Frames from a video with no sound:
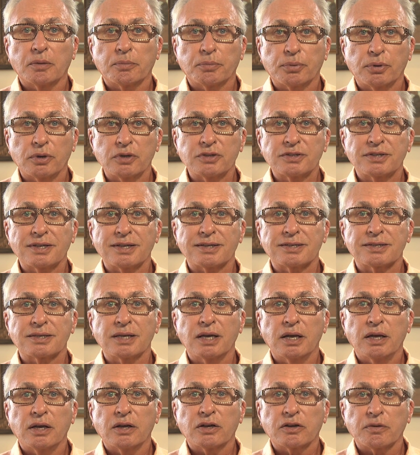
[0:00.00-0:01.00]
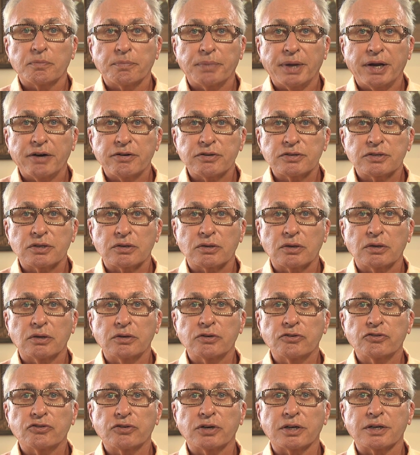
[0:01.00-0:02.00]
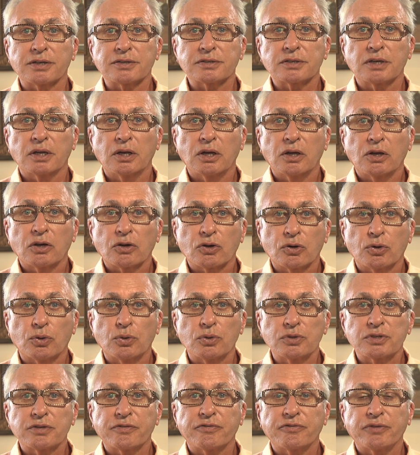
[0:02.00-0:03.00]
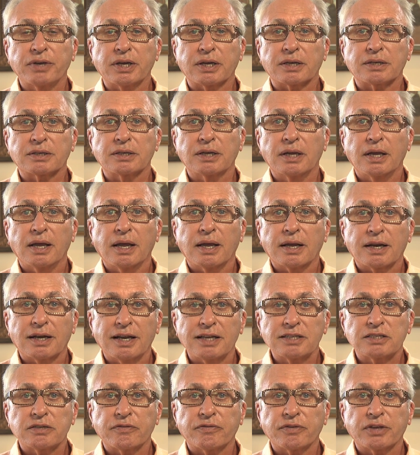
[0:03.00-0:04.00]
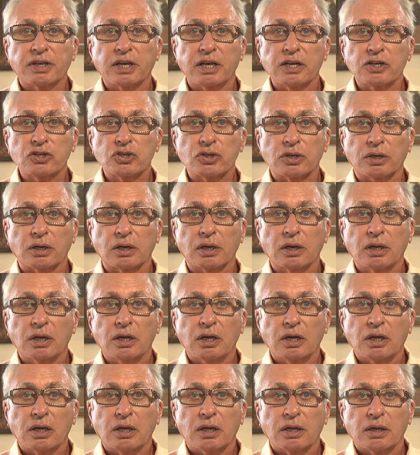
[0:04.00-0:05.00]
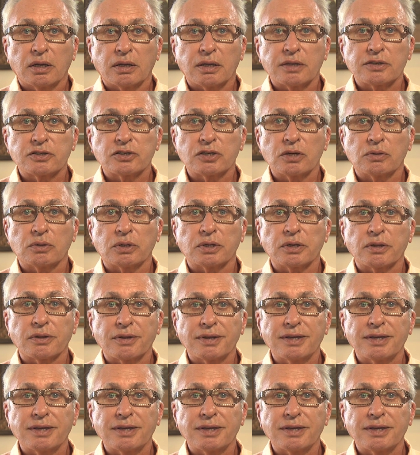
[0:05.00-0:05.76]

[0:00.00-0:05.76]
Process, comparison, contrast, cause-effect, classification, and so on.